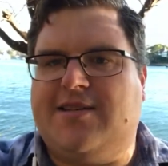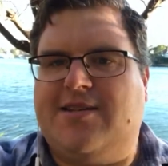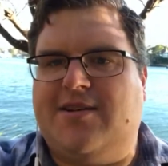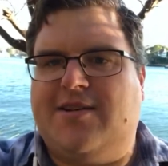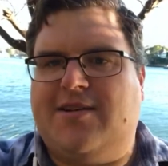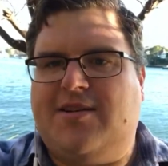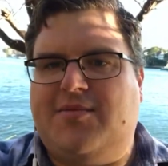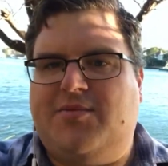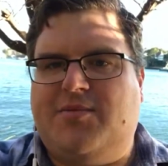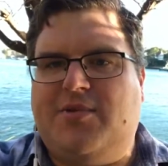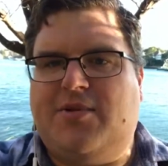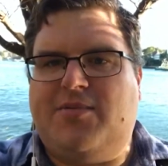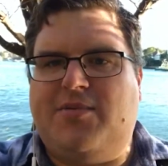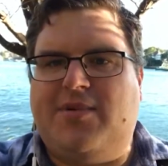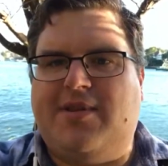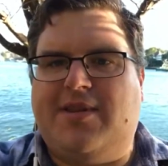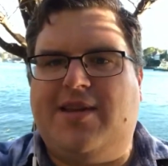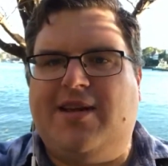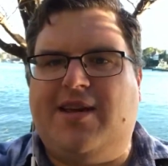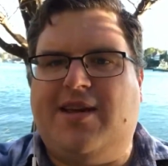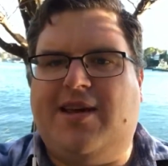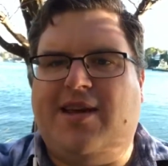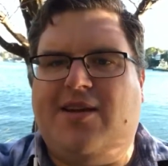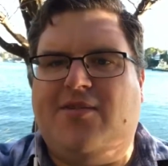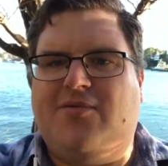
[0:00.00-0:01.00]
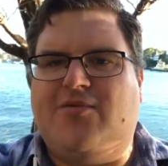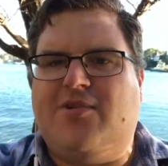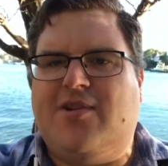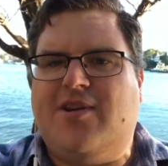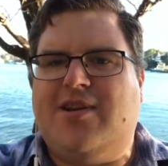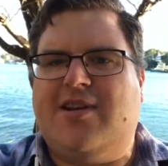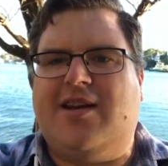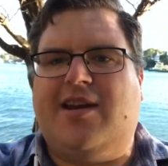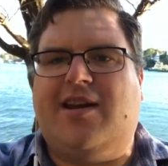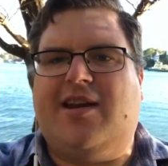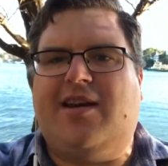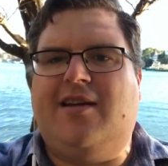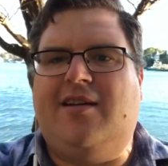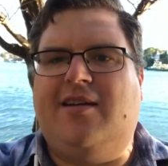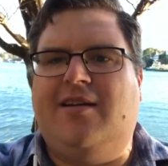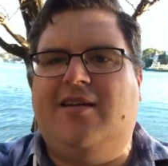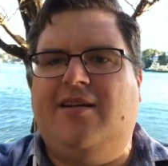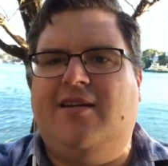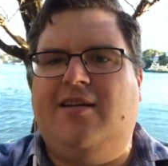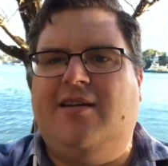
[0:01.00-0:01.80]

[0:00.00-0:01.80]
So you're probably thinking, Rodney,